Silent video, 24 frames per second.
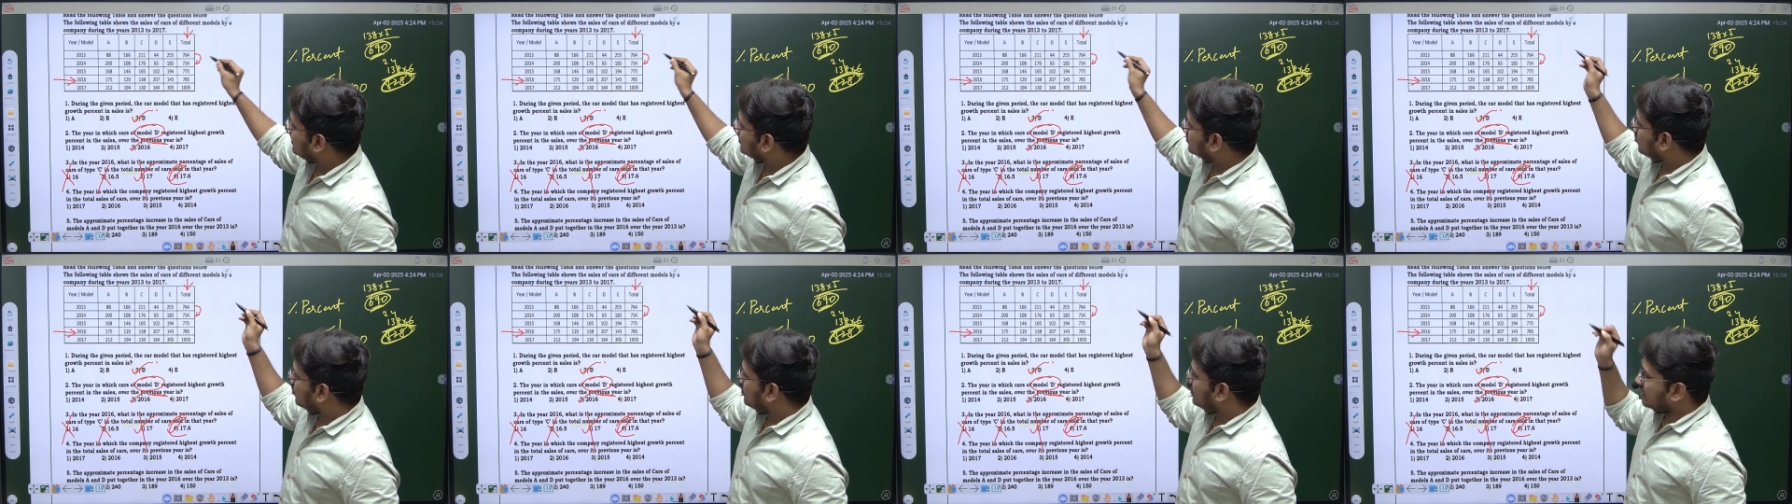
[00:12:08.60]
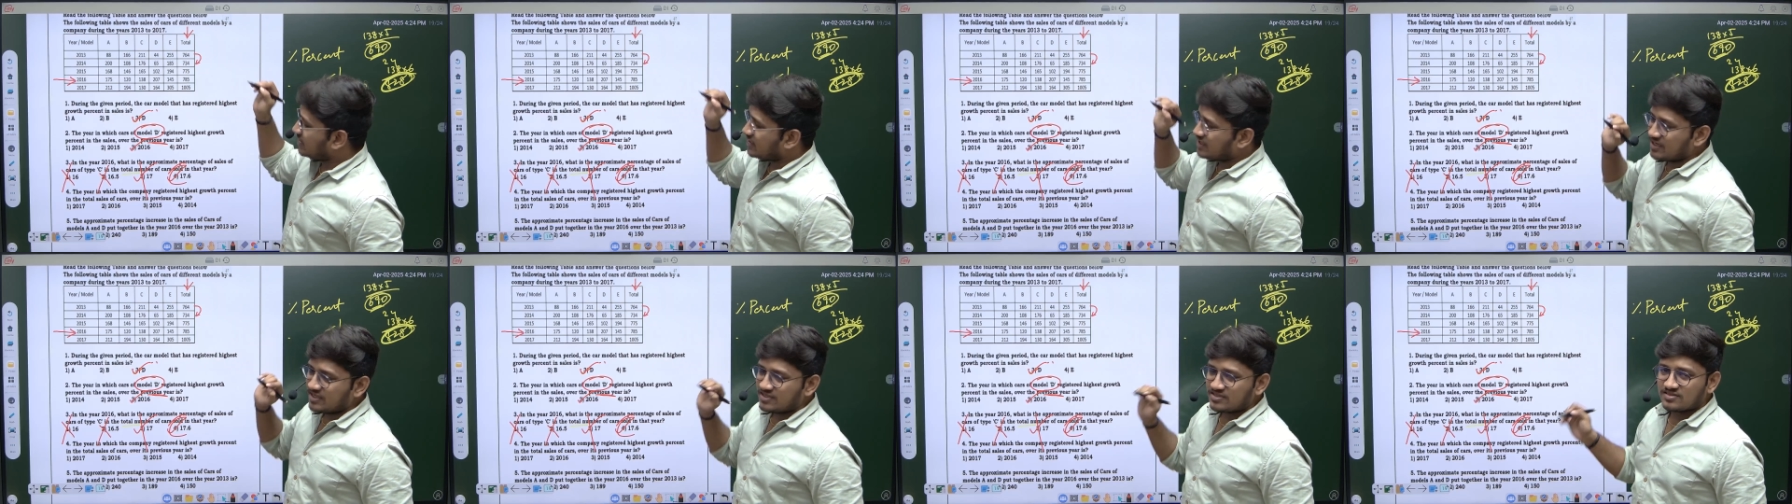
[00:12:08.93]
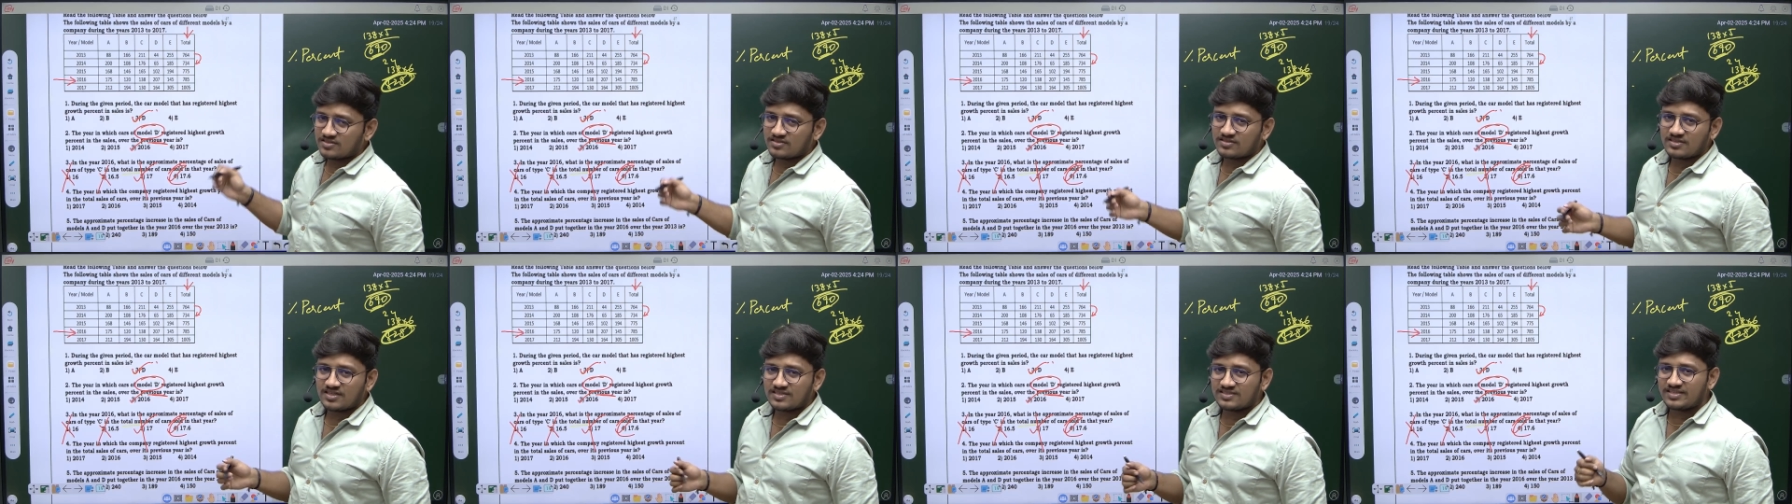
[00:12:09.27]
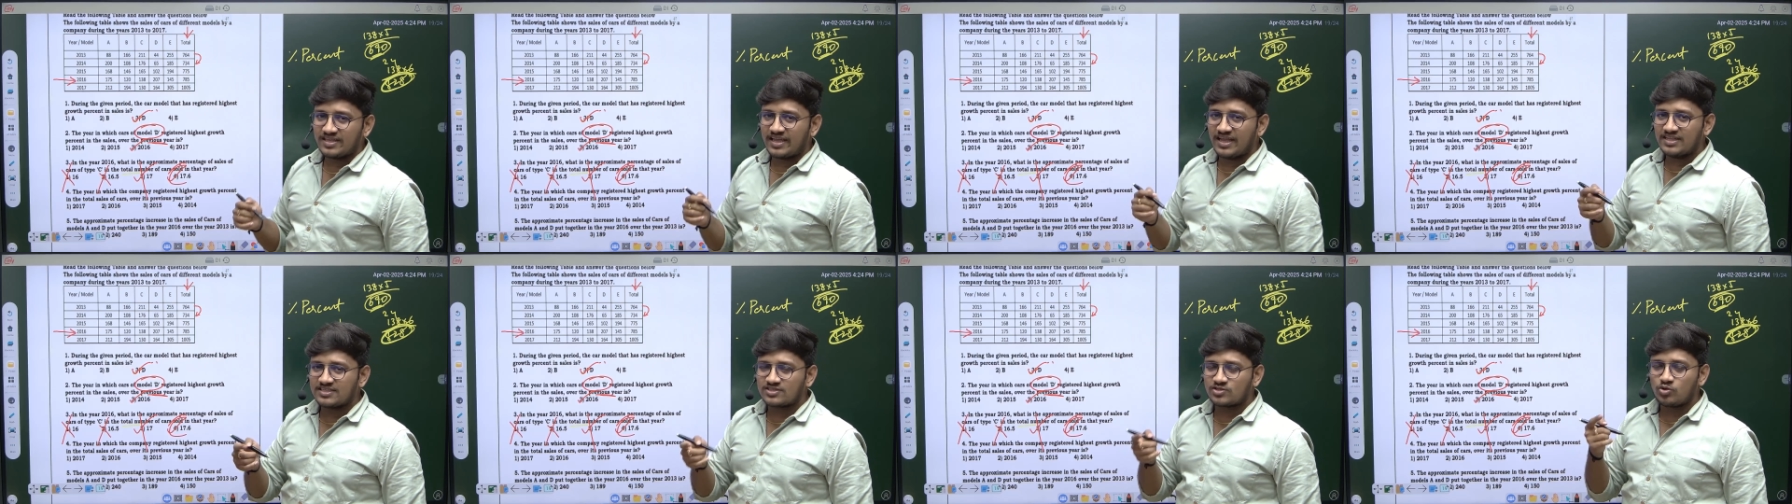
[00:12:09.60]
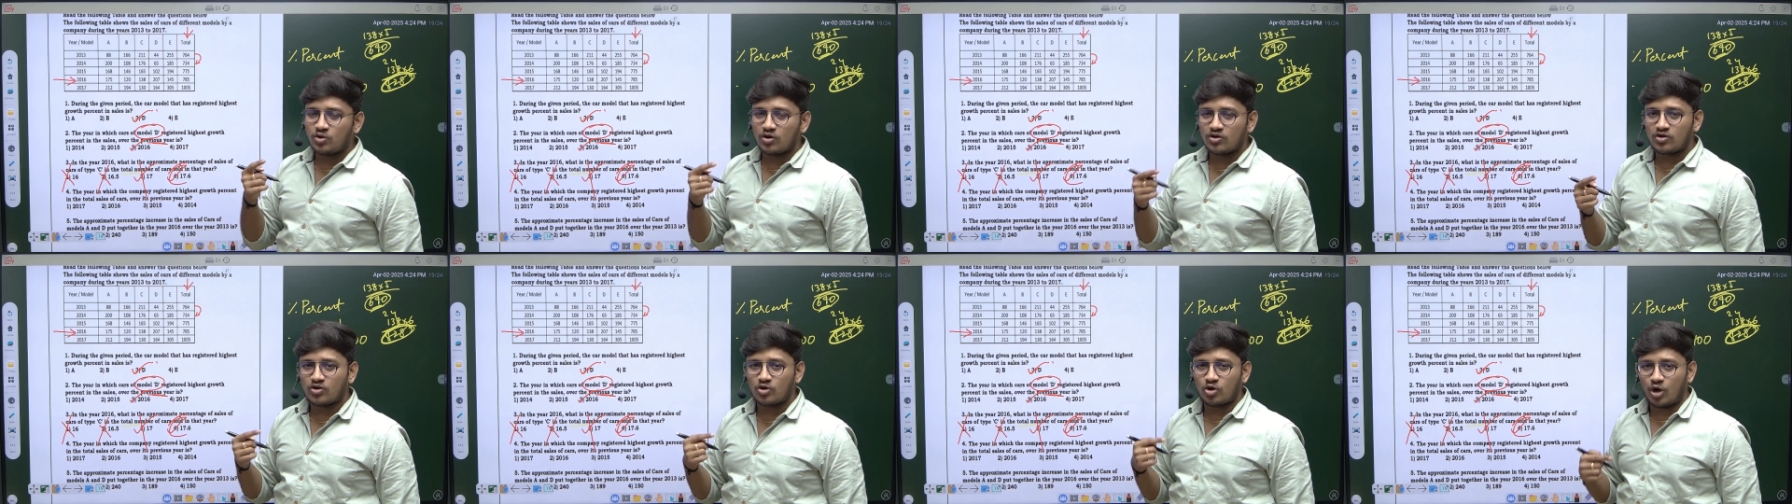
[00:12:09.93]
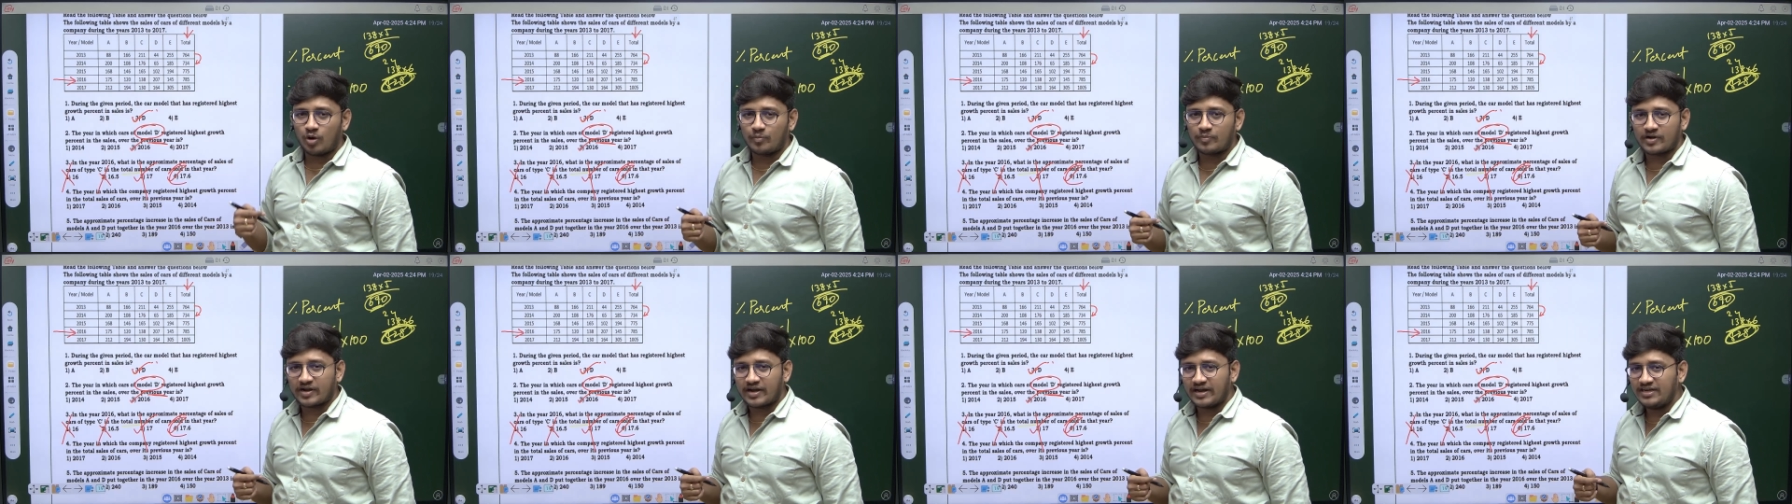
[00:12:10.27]
or decreased? The sales got
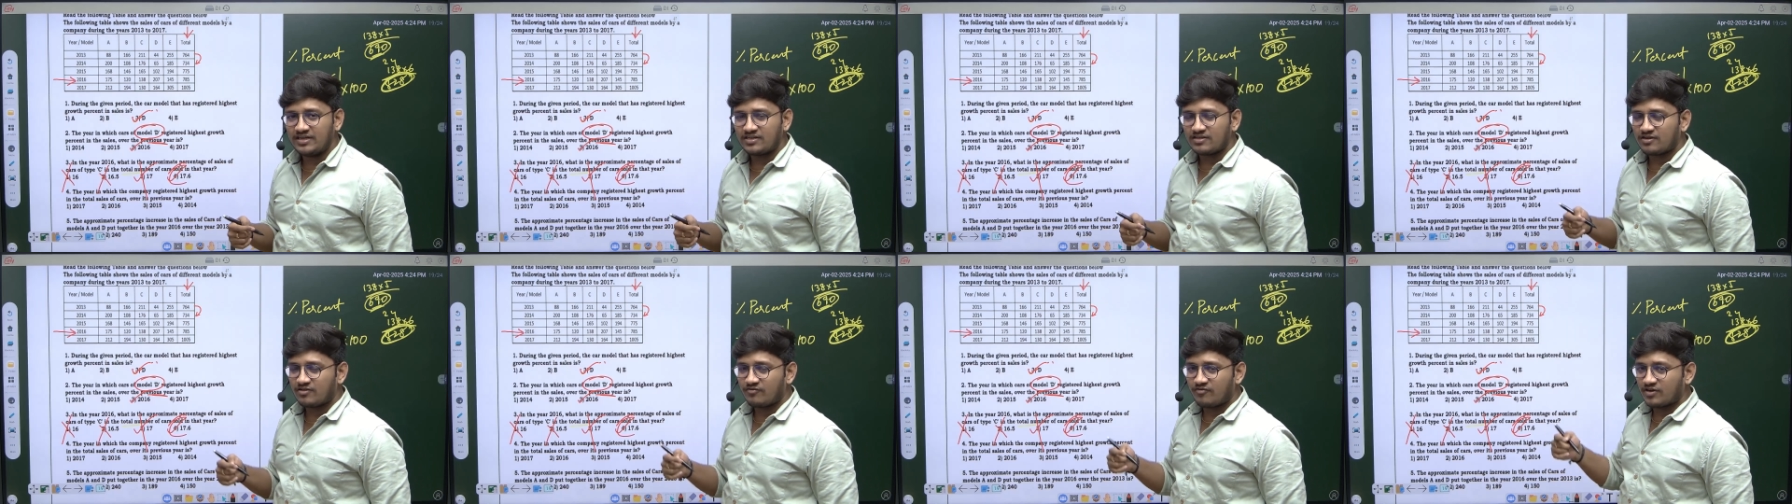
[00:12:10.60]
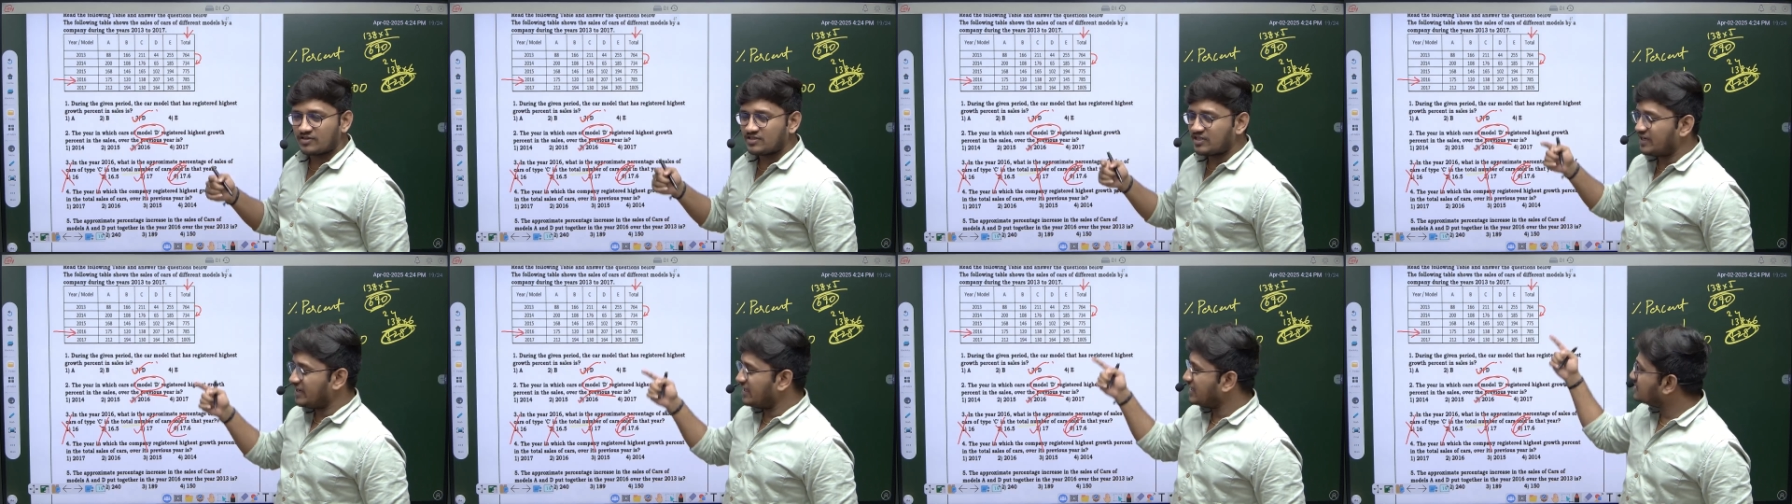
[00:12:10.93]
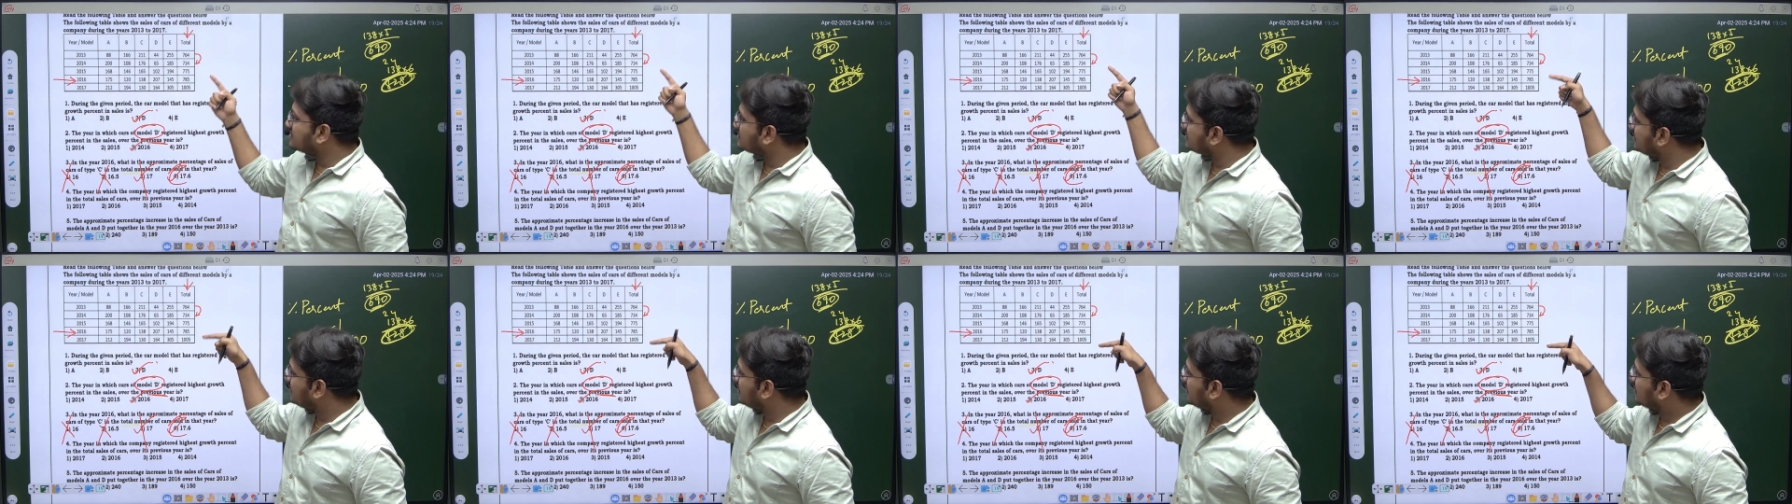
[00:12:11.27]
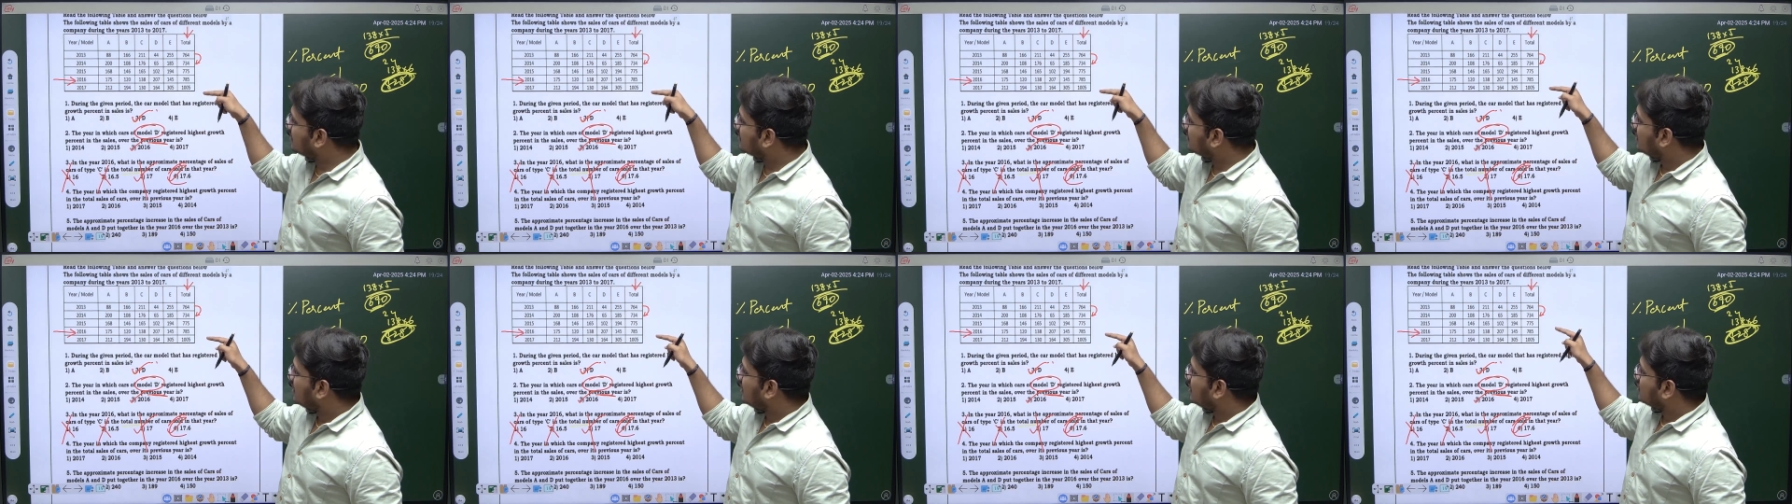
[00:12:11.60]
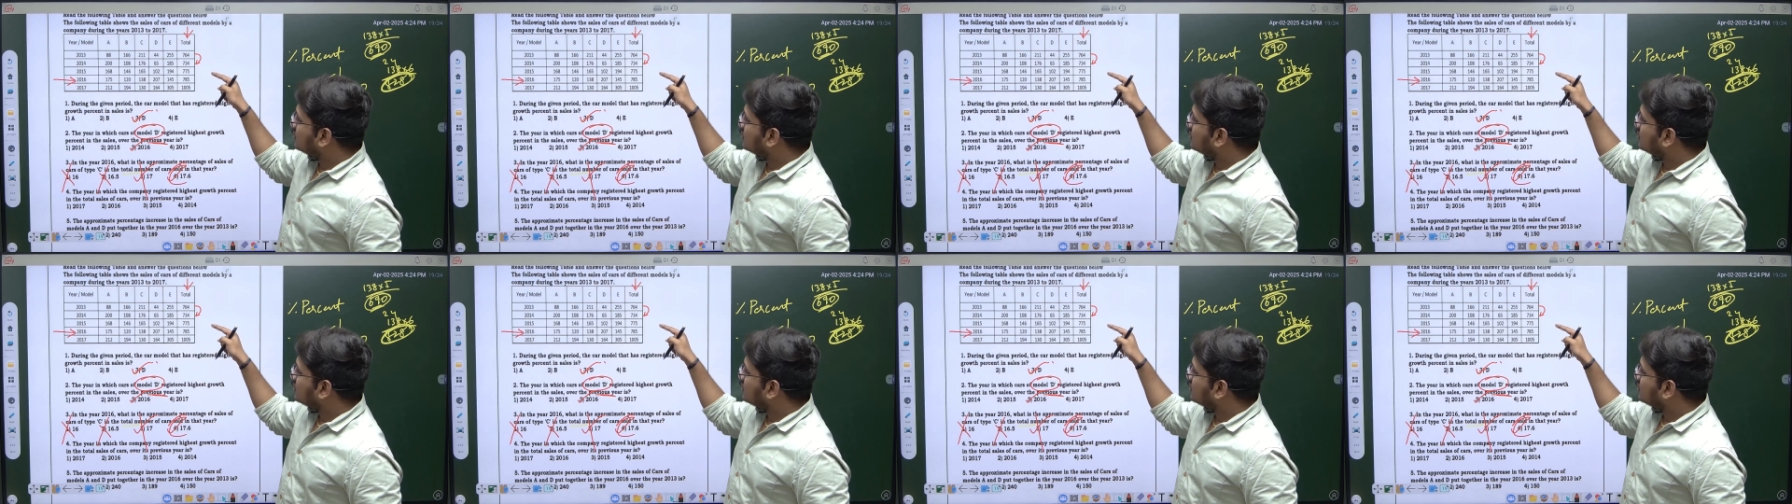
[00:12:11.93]
dropped, right, for the next year.